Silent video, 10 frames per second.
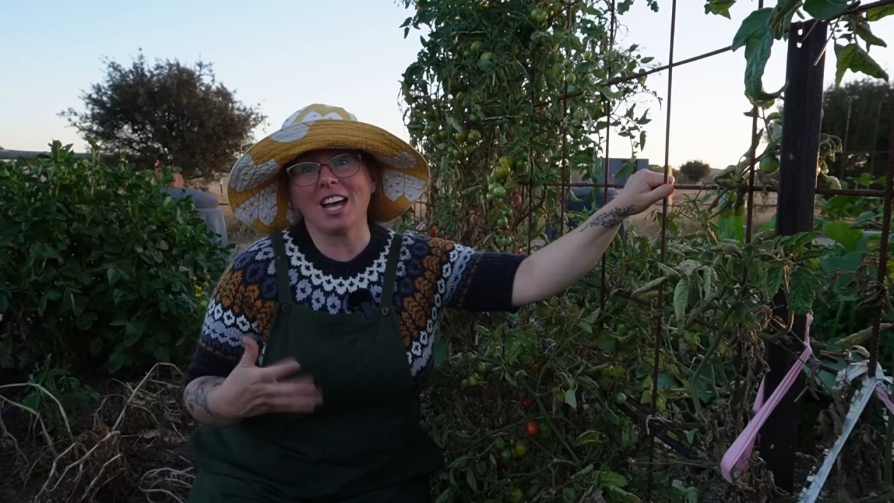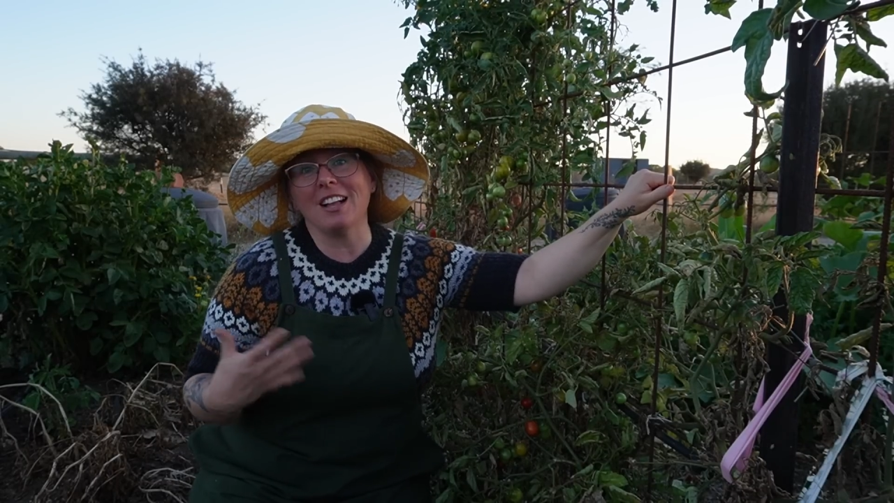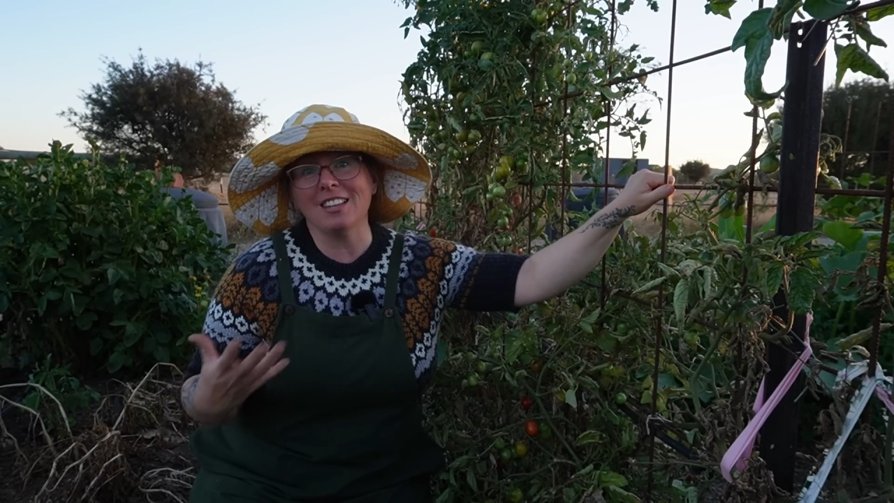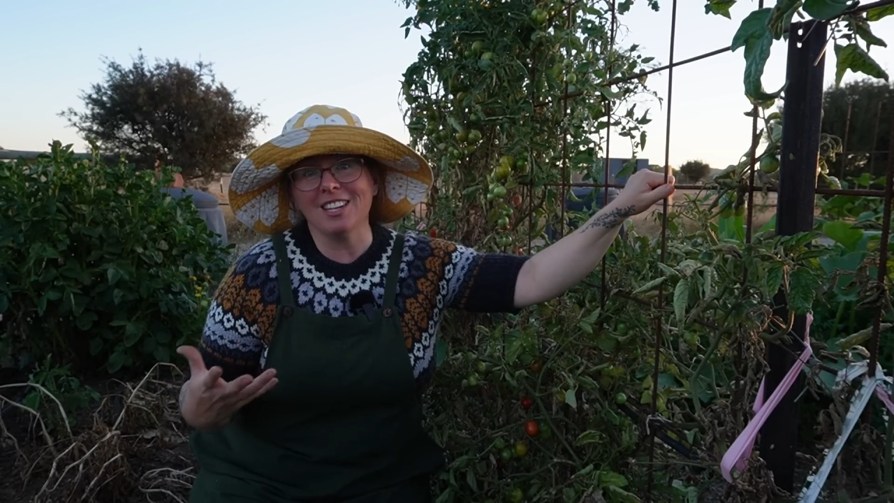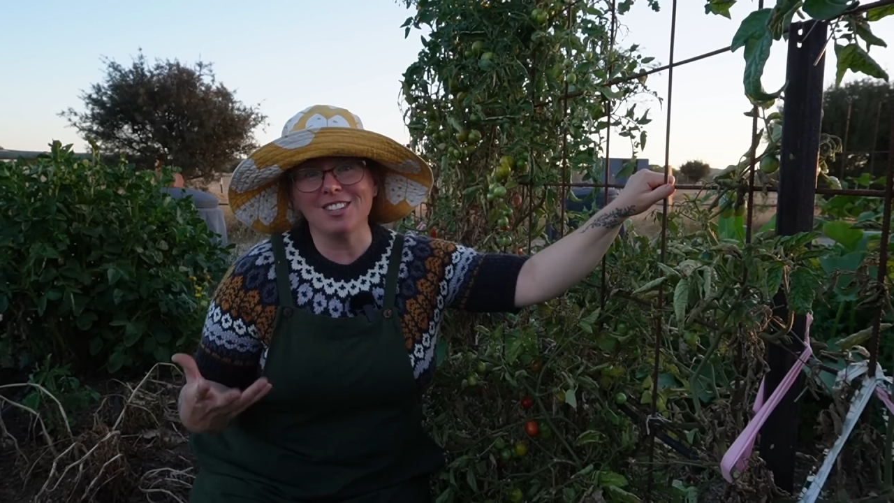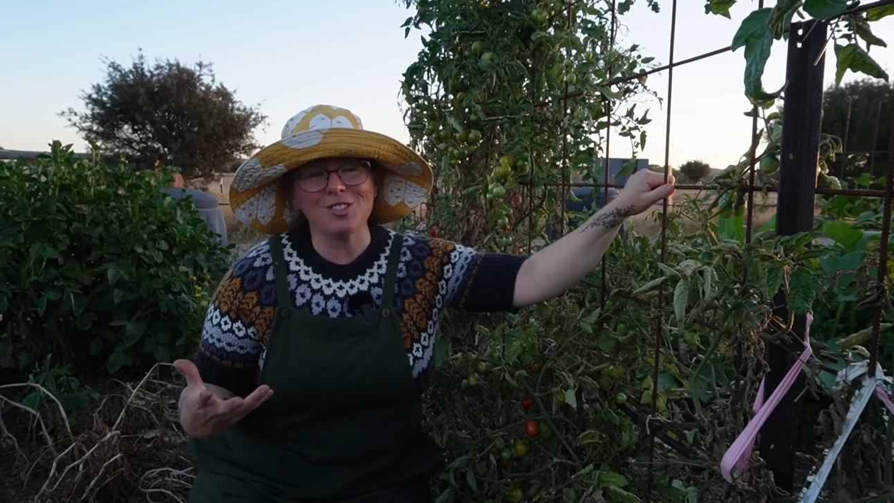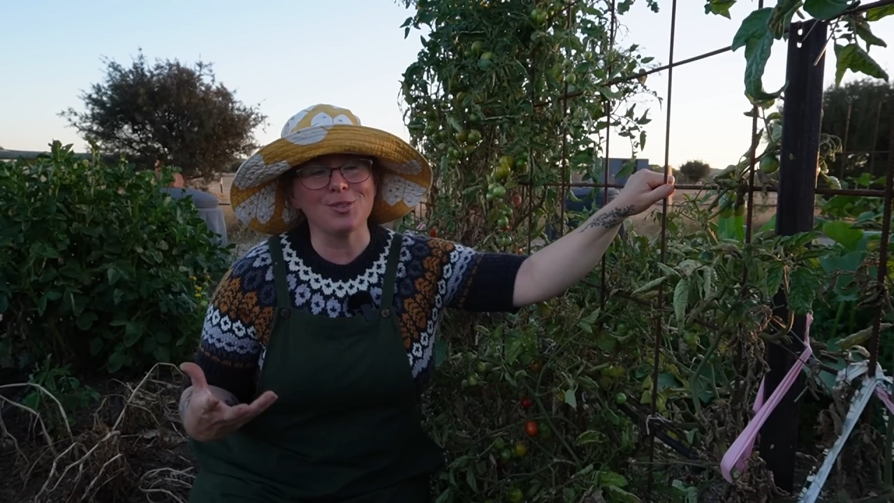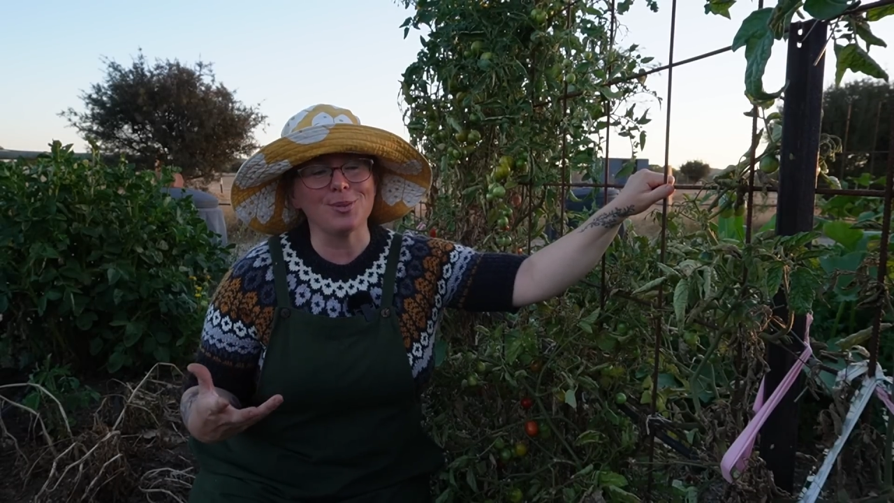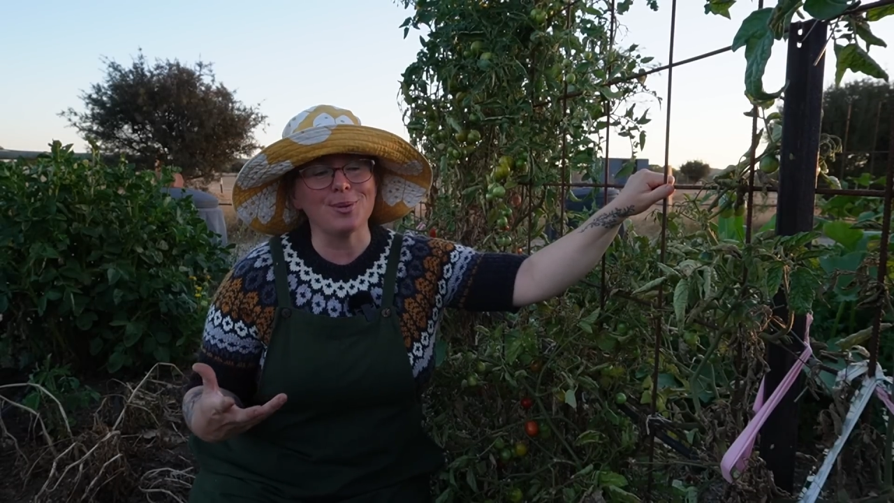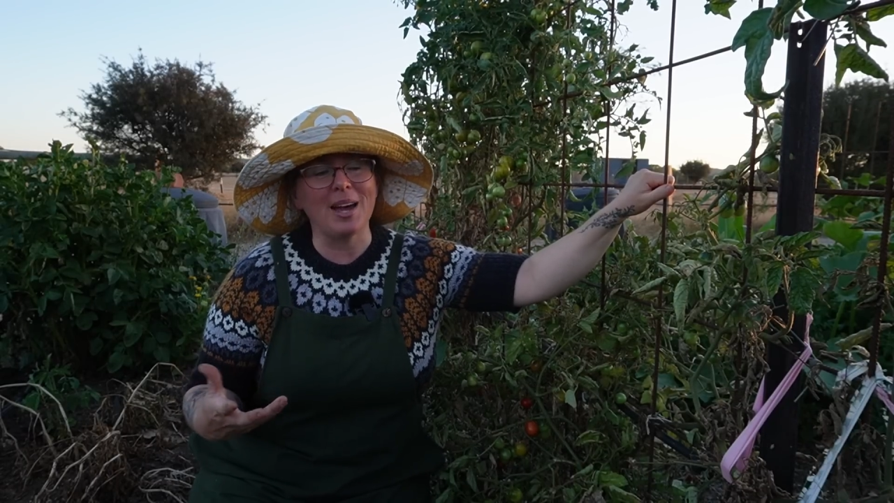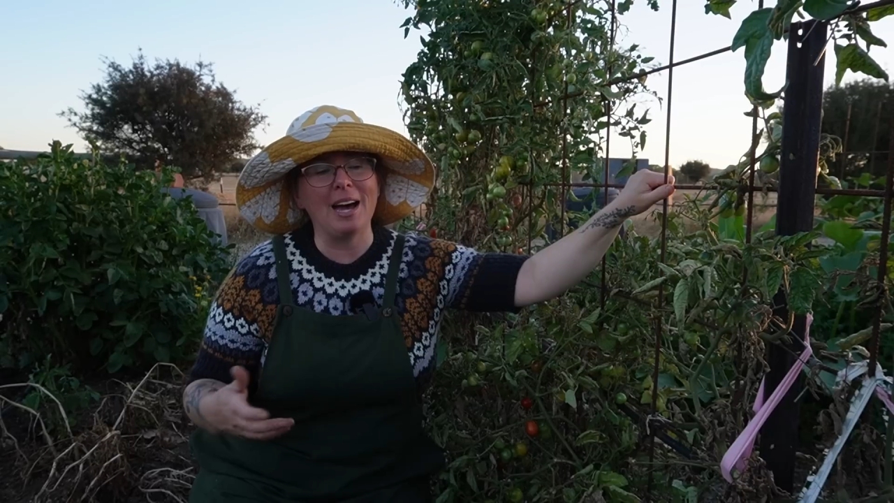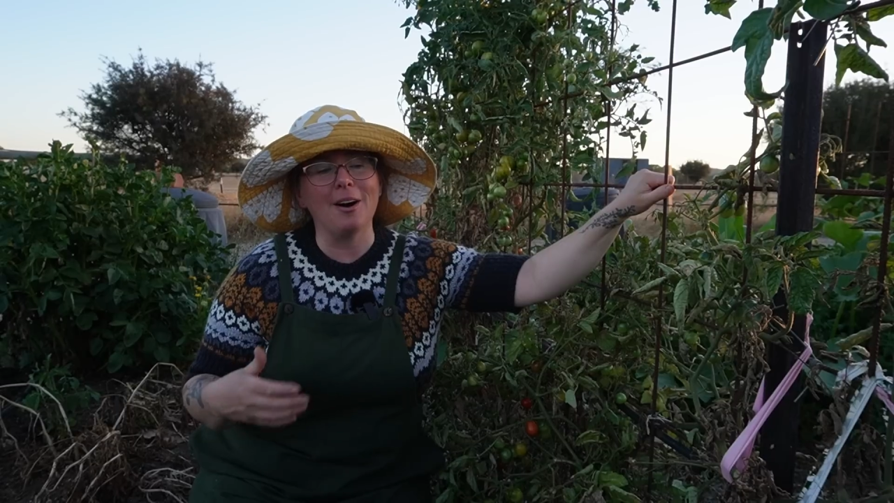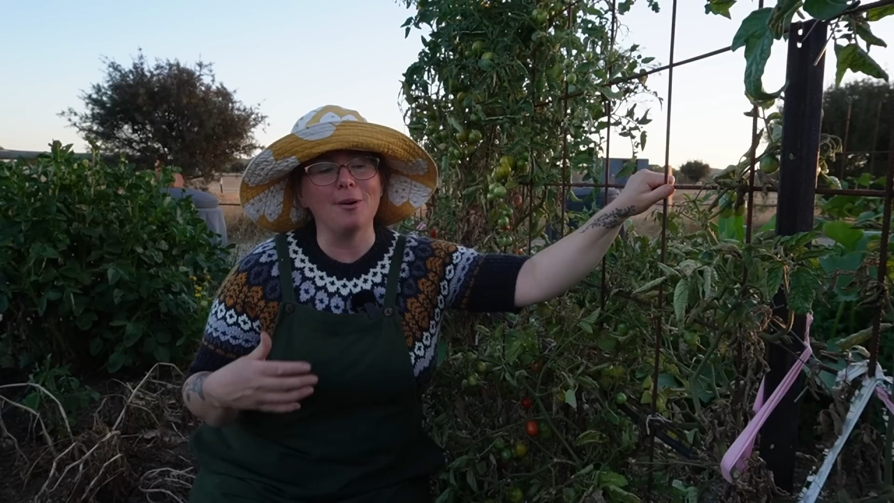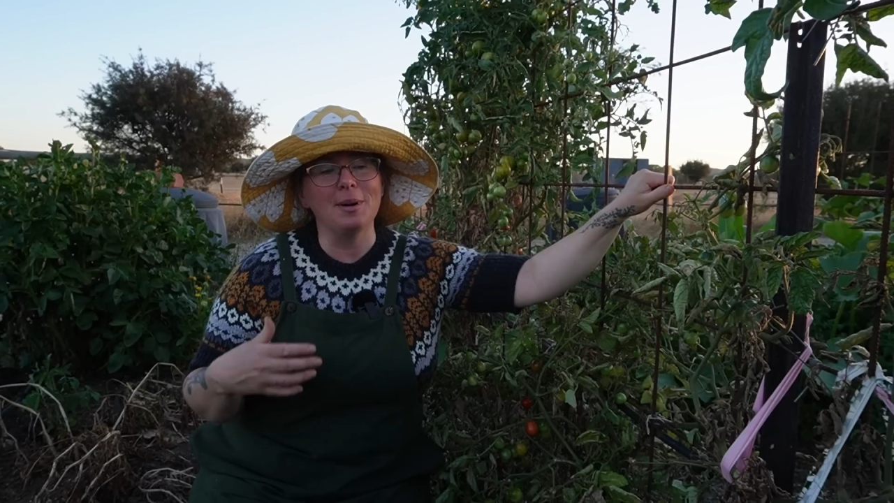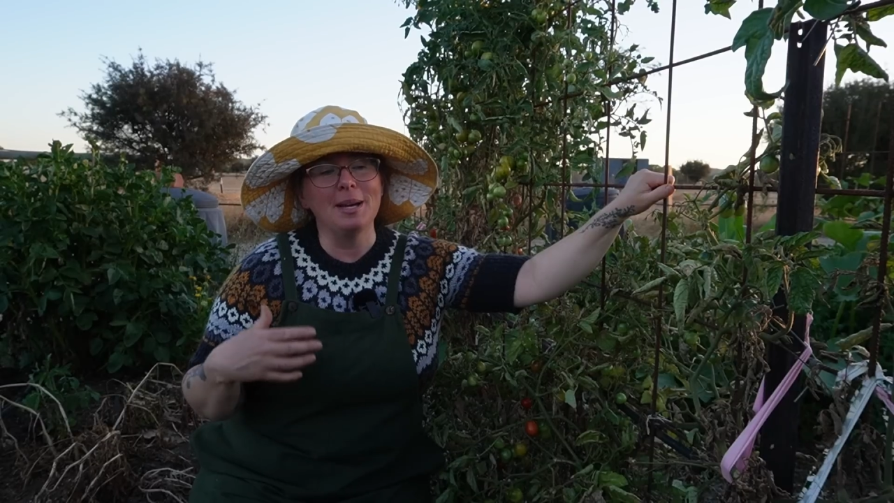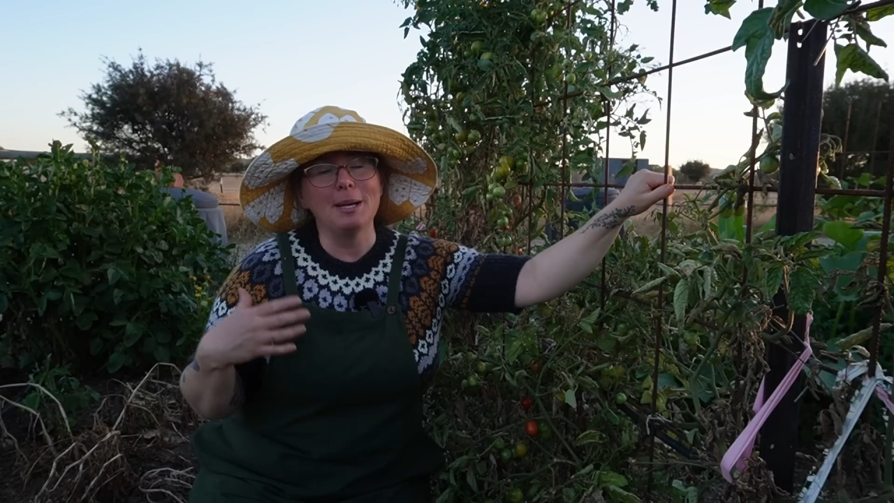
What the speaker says: colour to our